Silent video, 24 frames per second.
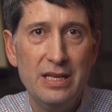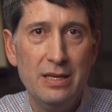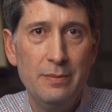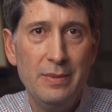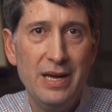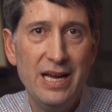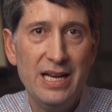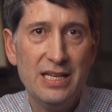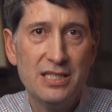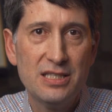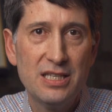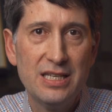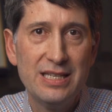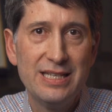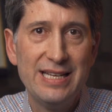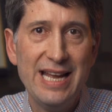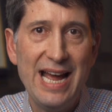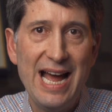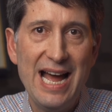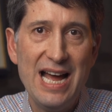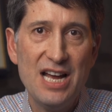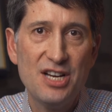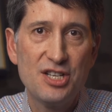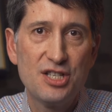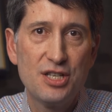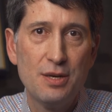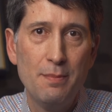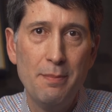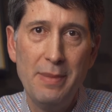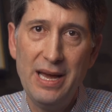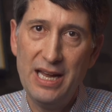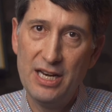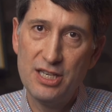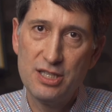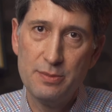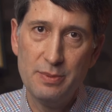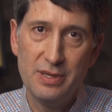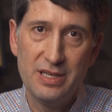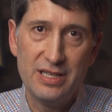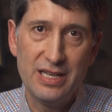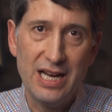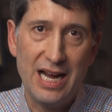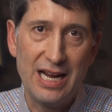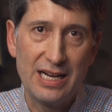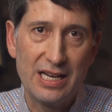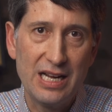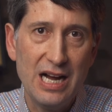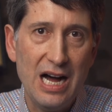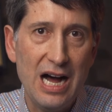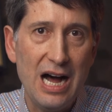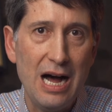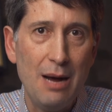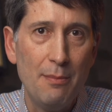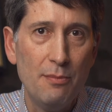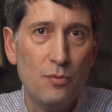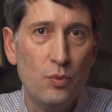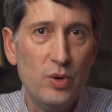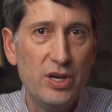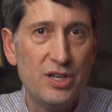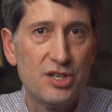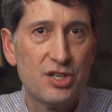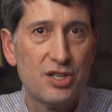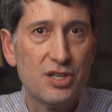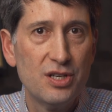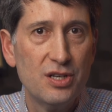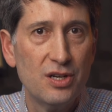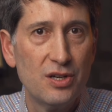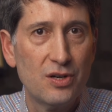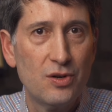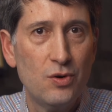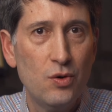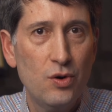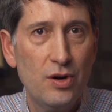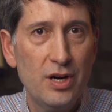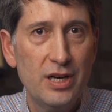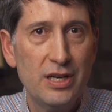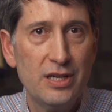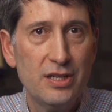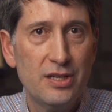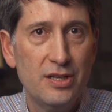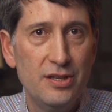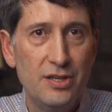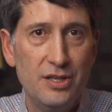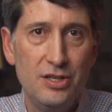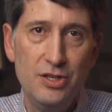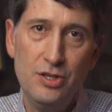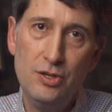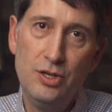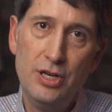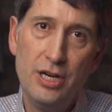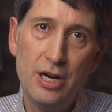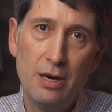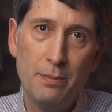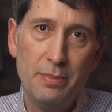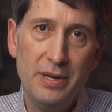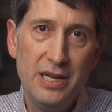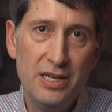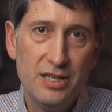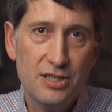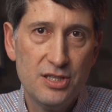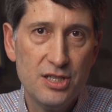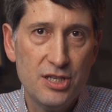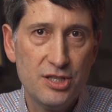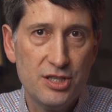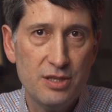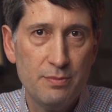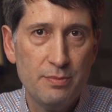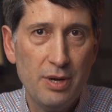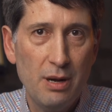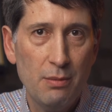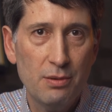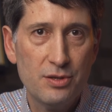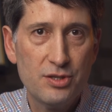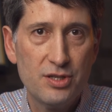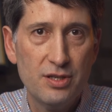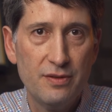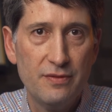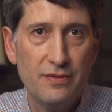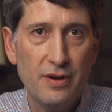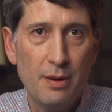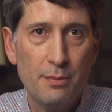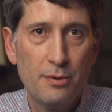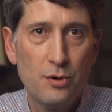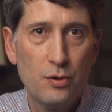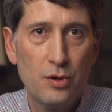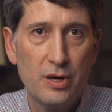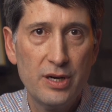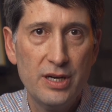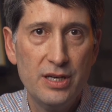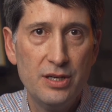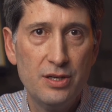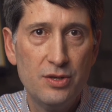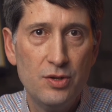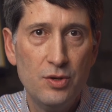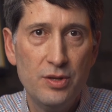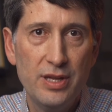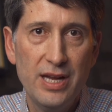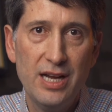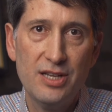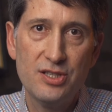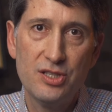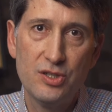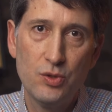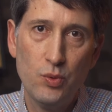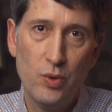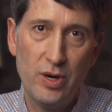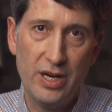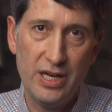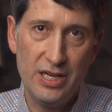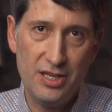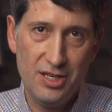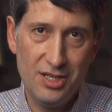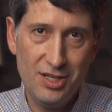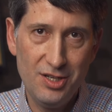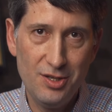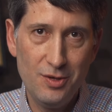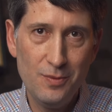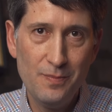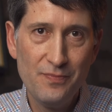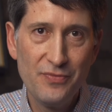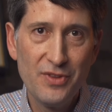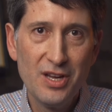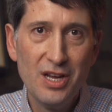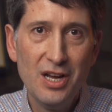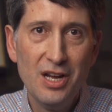ms-management.com, which, according to the UDRP decision published in February 2022,